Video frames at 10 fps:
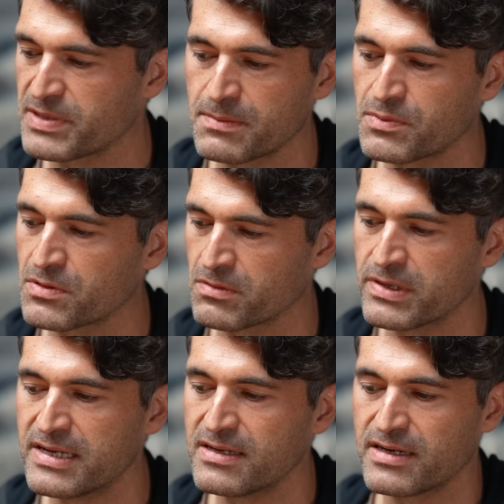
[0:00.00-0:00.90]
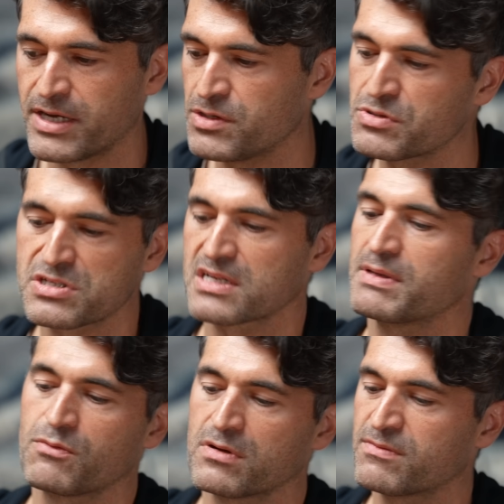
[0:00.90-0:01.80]
of people, and you were just
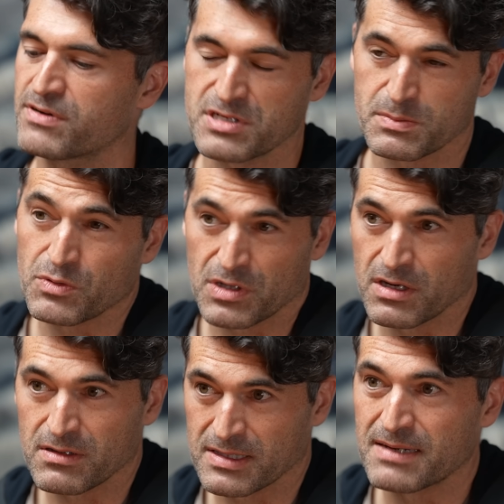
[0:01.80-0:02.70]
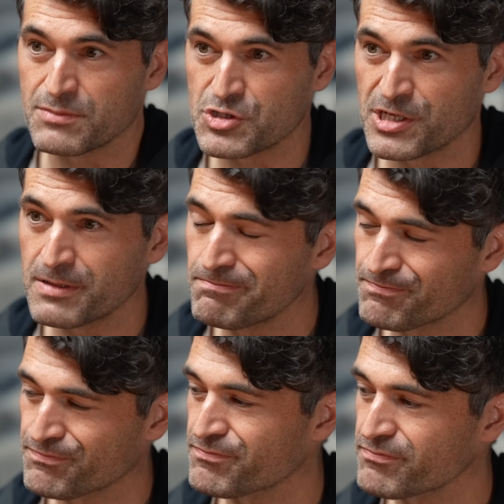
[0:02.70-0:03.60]
going to be one very small cog in that machine.
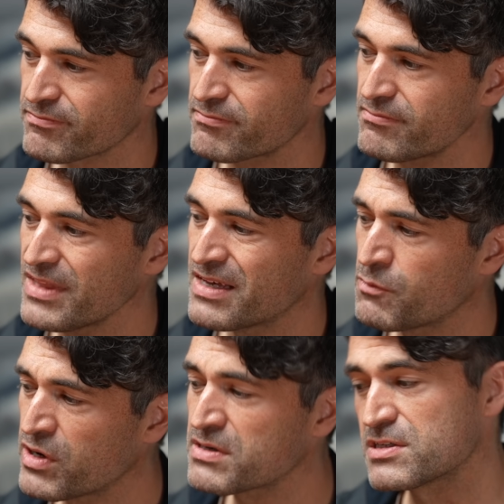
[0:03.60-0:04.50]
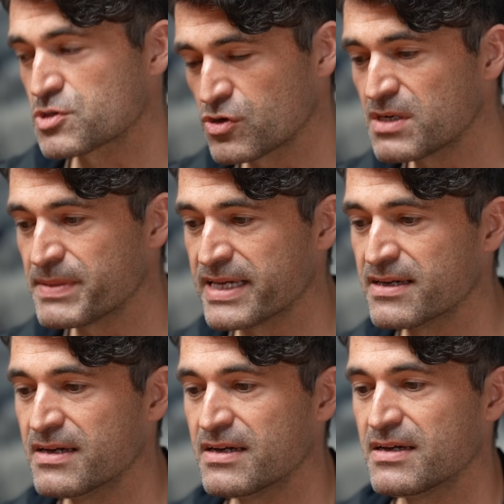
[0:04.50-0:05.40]
Whereas in
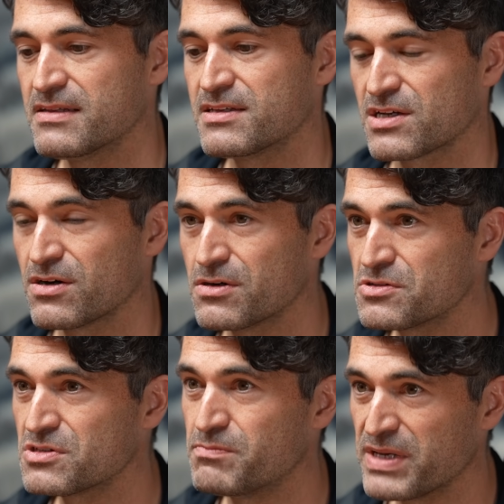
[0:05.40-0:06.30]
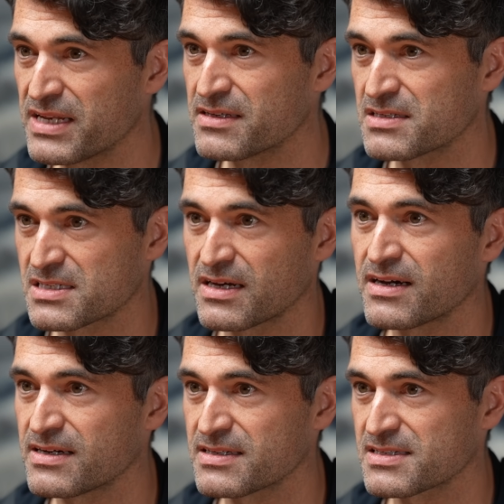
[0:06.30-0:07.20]
astronomy, there's hundred billion
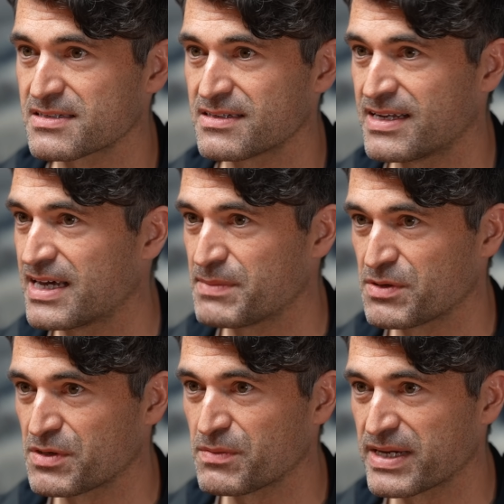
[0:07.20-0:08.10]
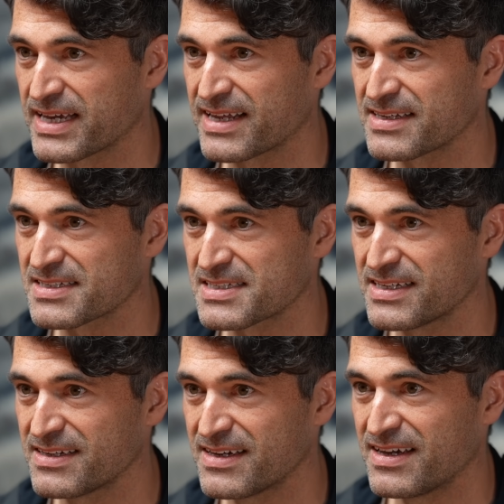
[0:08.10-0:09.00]
stars in our Milky Way
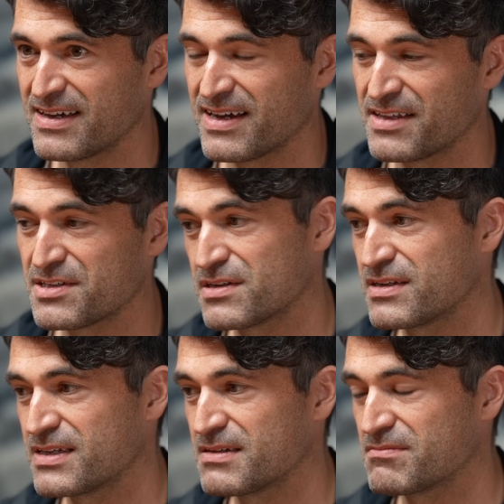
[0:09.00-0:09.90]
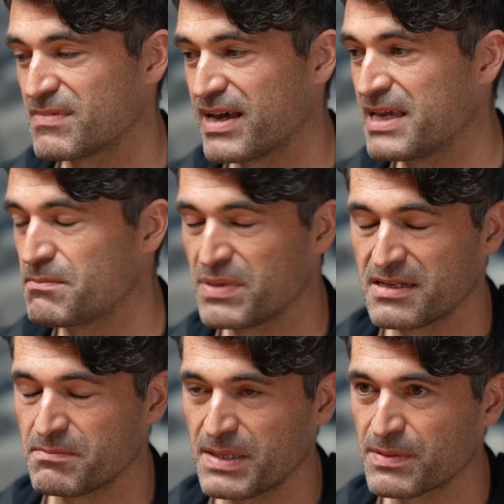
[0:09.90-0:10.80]
galaxy, mm. and there's only eight
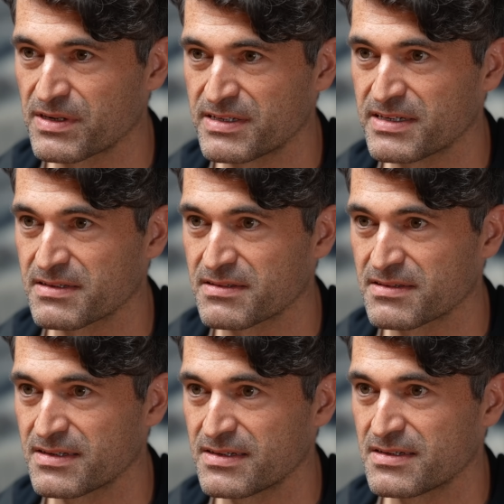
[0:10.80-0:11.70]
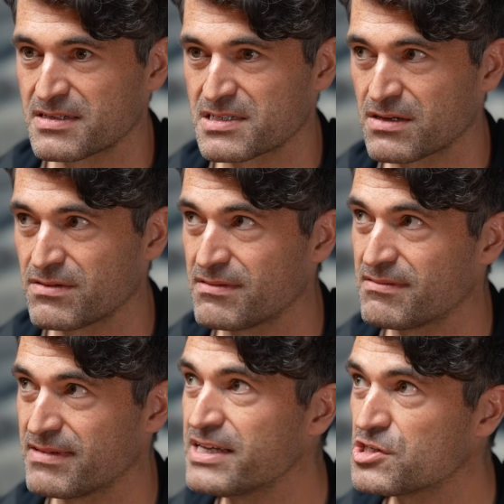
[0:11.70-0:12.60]
billion people on Earth. So
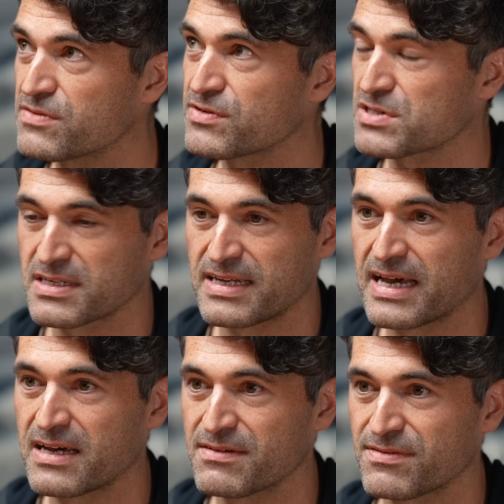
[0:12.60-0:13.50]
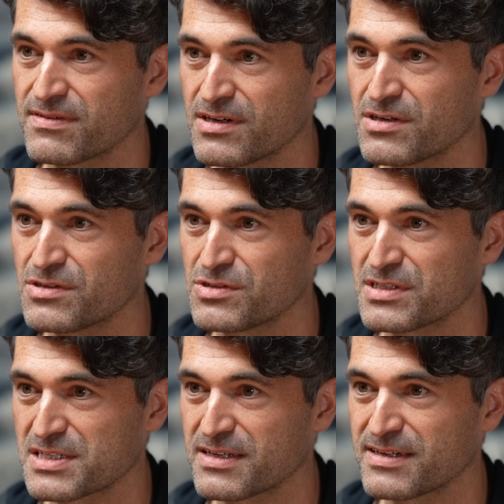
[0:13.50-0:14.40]
each of us can have
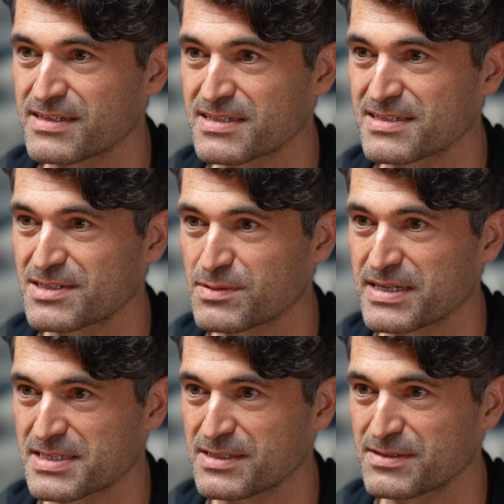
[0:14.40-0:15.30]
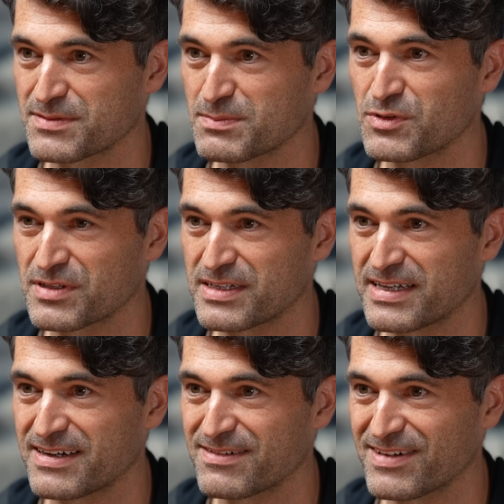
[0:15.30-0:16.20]
100 stars to ourselves more than
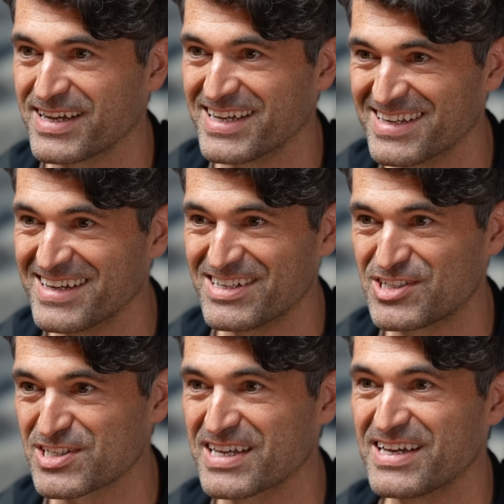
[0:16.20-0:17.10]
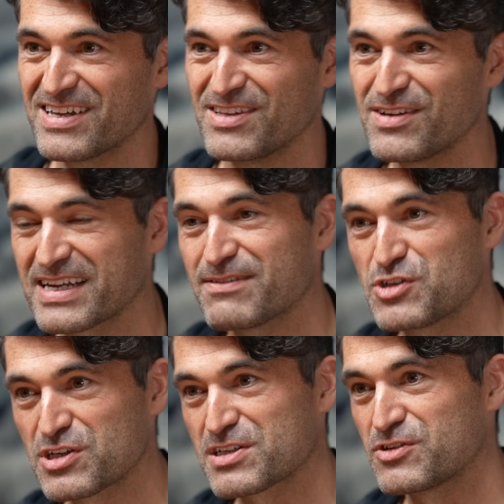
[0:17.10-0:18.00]
that right just you could have
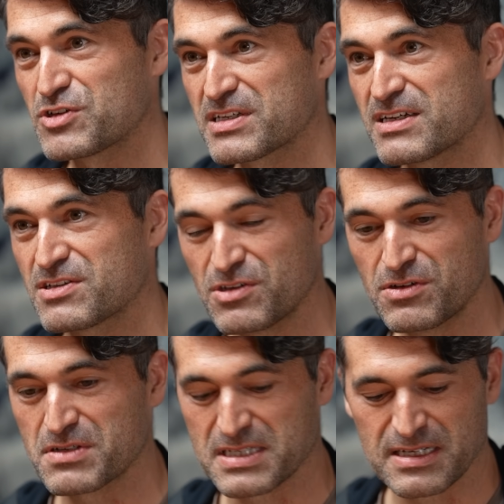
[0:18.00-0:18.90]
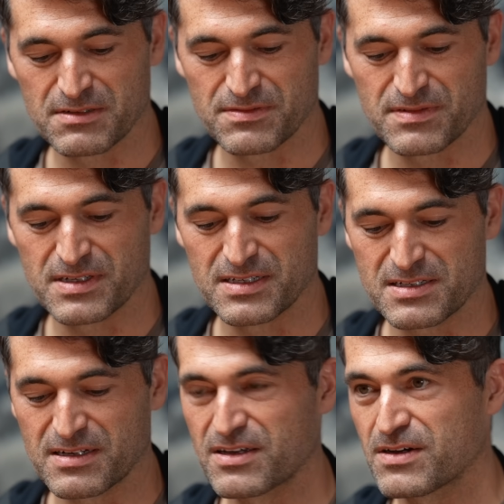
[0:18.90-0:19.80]
just 100 stars that you yourself could
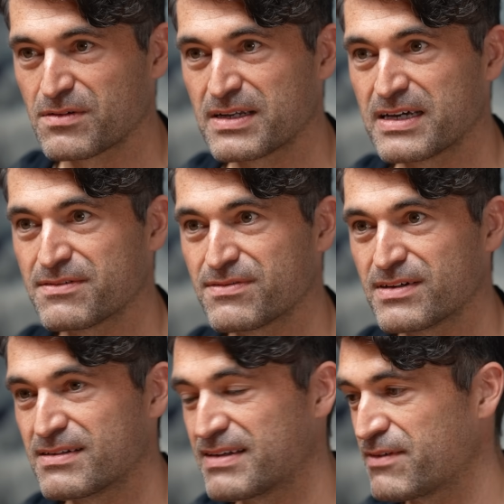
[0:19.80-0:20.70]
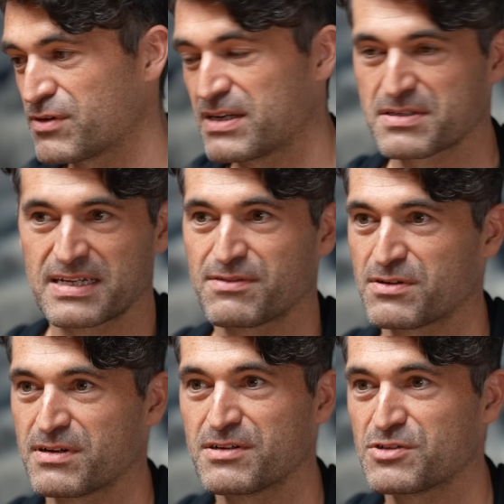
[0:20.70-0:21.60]
study your whole life and everyone else could have
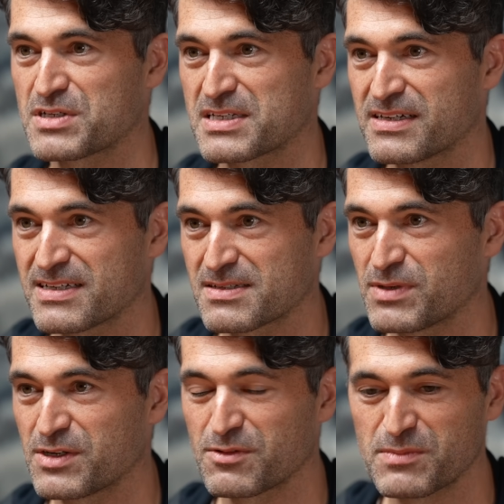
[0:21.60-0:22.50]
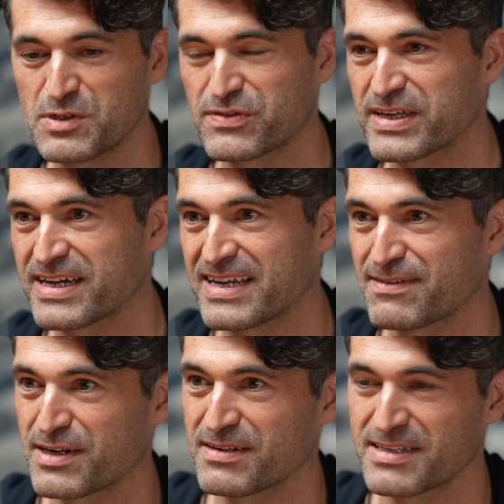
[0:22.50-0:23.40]
their own 100 stars we could all move there and
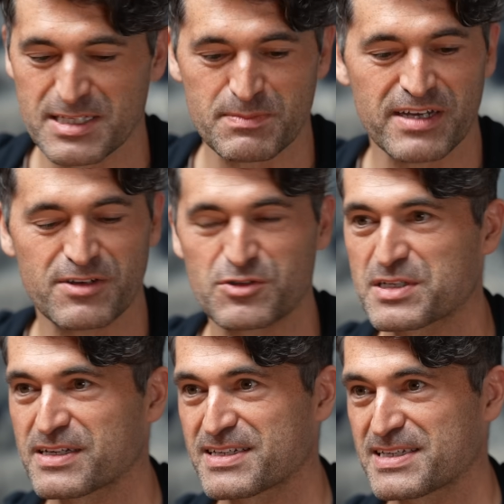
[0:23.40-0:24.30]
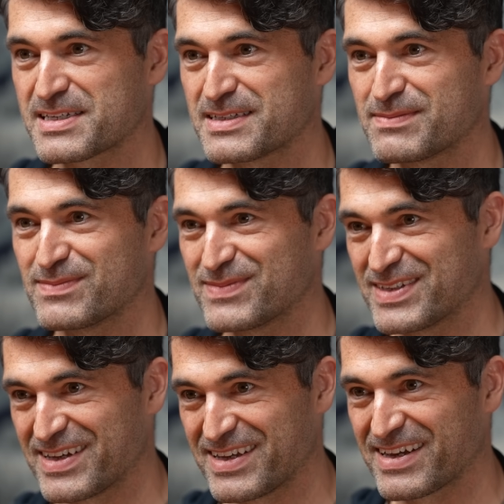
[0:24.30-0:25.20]
have our this is my 100 star system
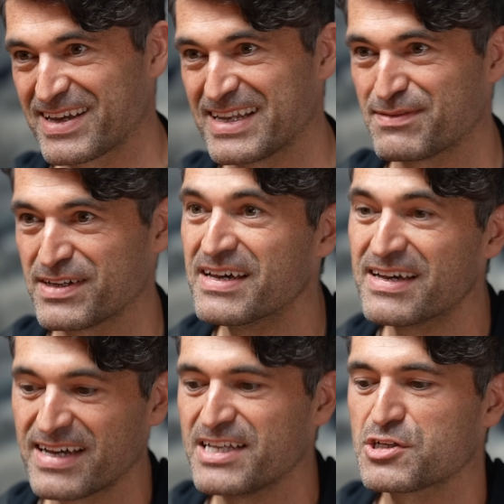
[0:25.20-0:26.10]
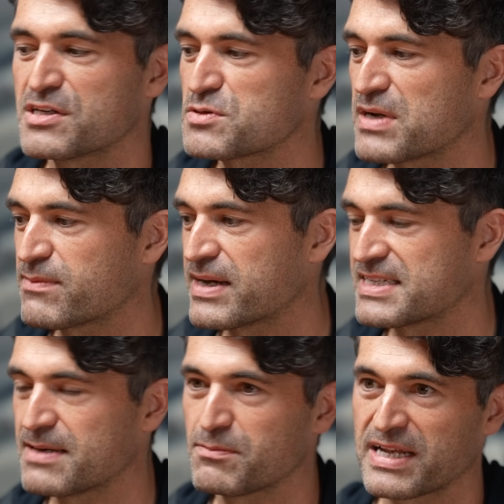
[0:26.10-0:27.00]
that i, I live on and each of those would have about
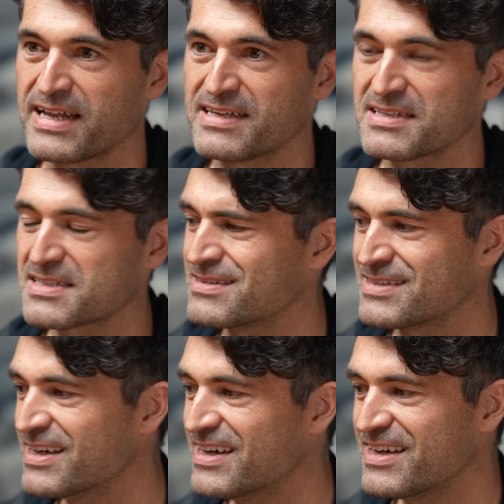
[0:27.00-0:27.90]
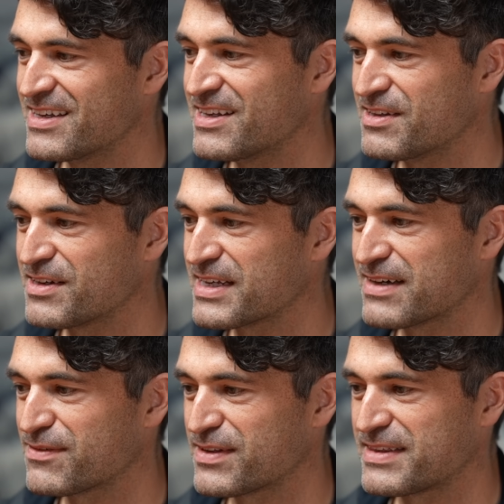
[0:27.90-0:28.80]
10 planets and you know you could
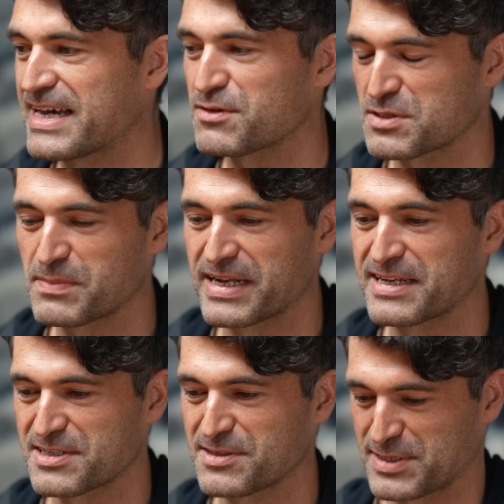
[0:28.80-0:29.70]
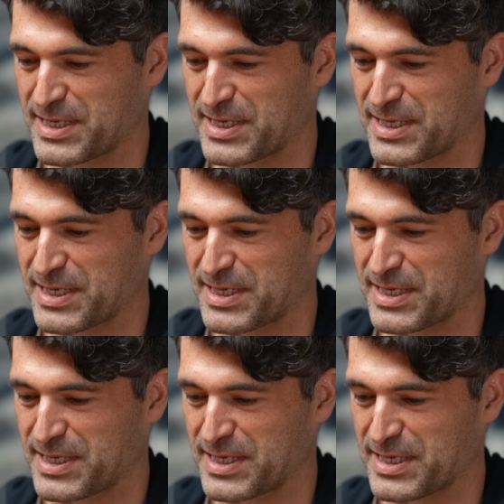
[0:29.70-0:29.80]
have 1000 planets to